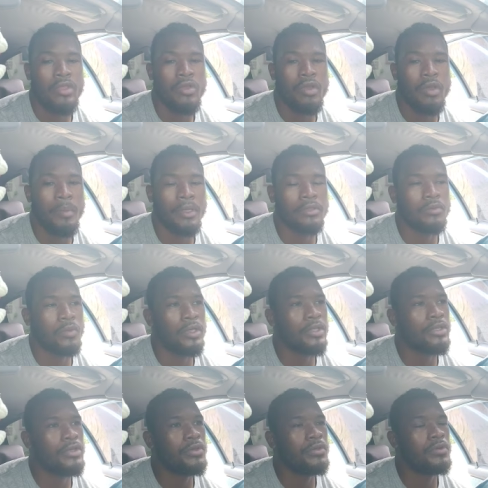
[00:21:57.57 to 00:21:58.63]
you about when
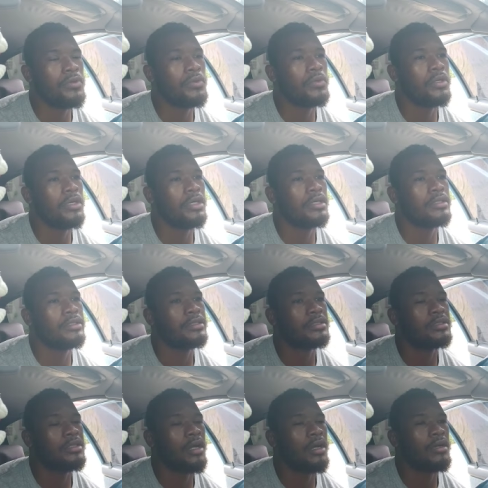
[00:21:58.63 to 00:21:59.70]
you uh,
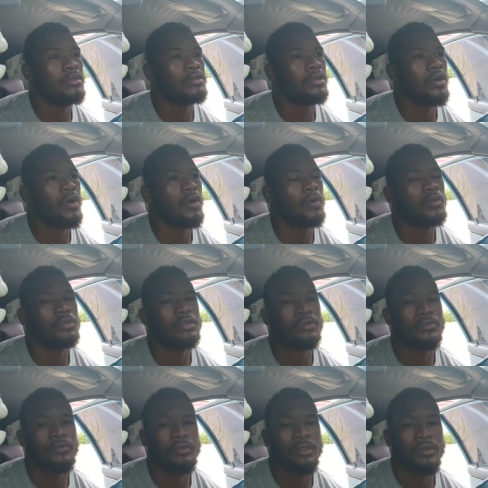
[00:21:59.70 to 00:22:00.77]
install the whole
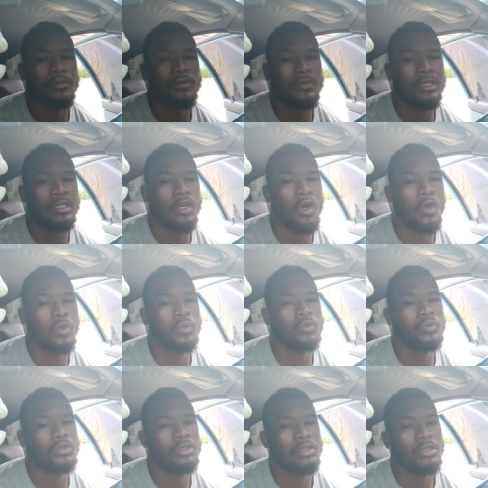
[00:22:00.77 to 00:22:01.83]
the, the feed
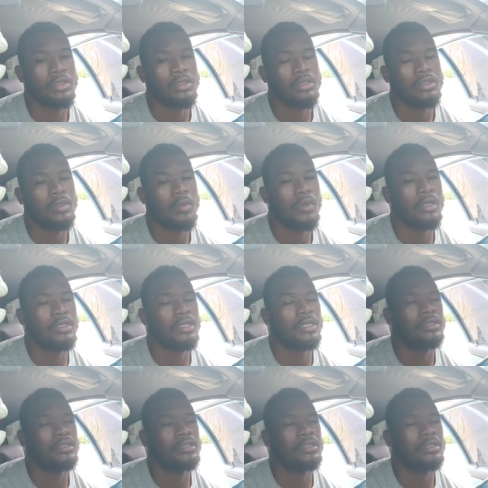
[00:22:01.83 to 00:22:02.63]
hose the one